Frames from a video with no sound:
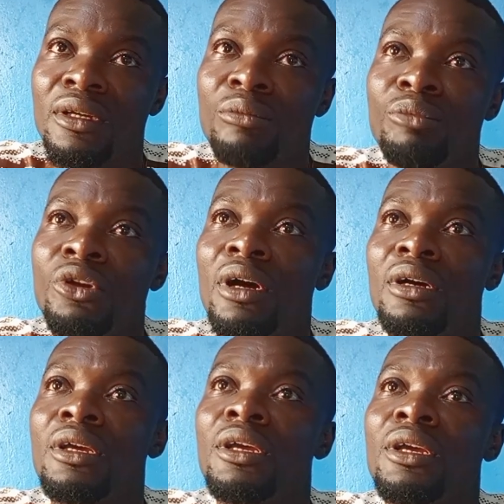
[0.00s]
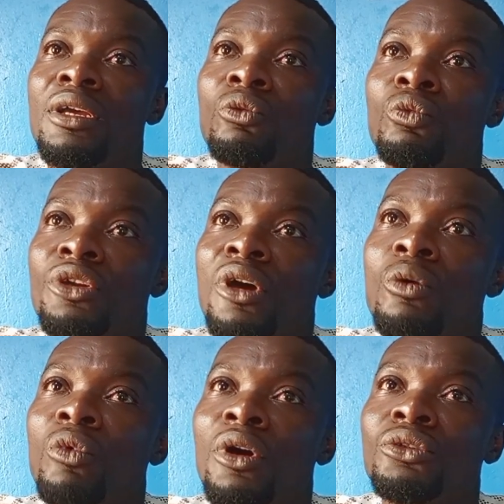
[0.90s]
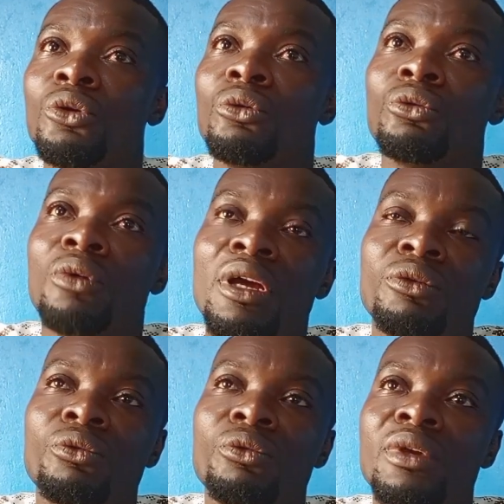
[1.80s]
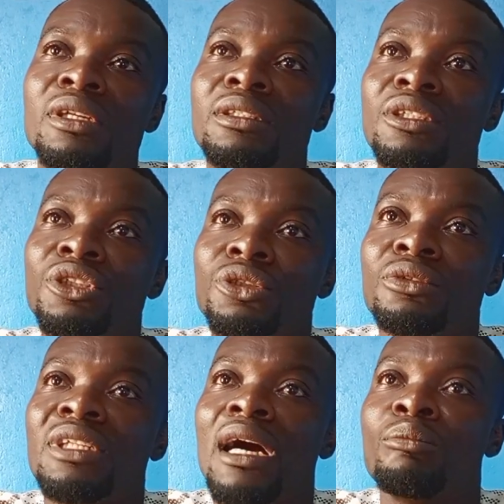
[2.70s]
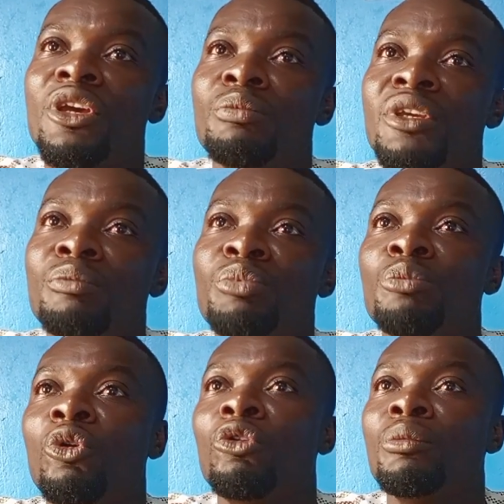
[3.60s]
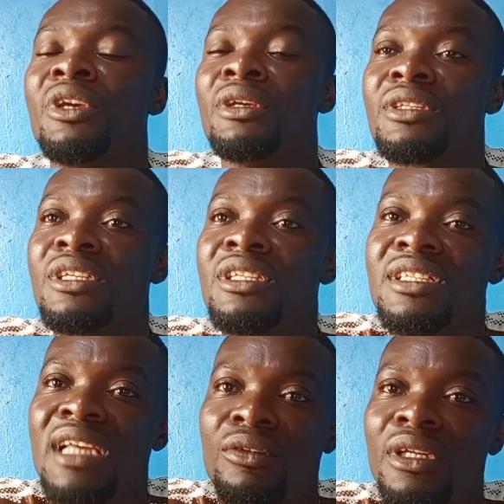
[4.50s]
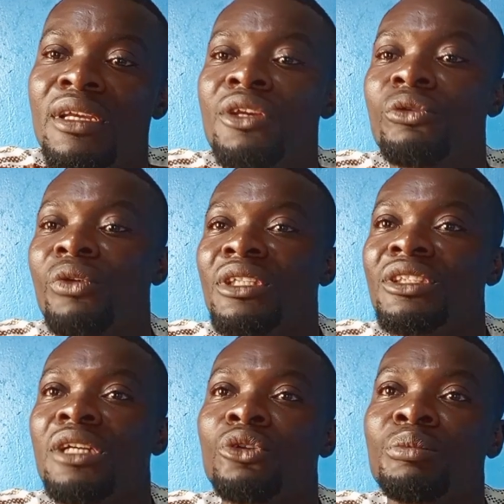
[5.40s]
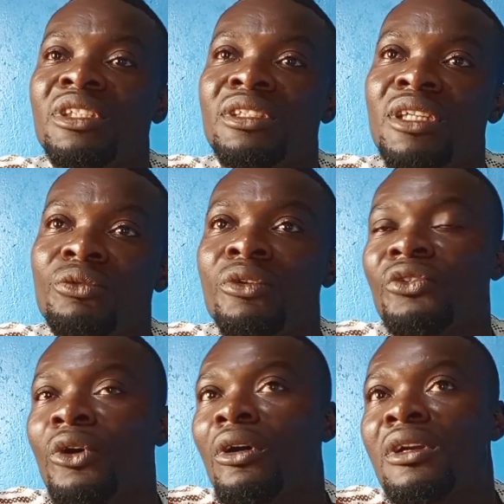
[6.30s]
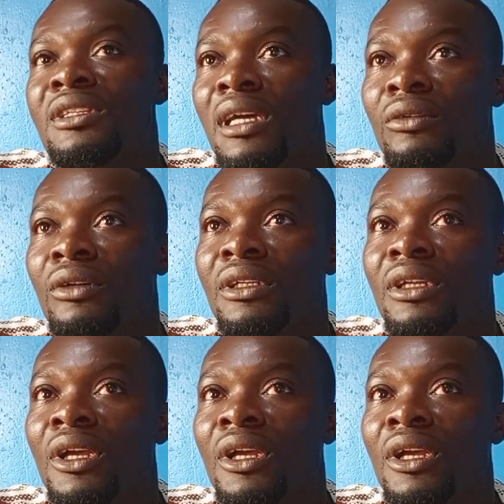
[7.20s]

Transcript: because we don't want to create issues that maybe people may see cycling in Grand Gedeh to be different from other cycling.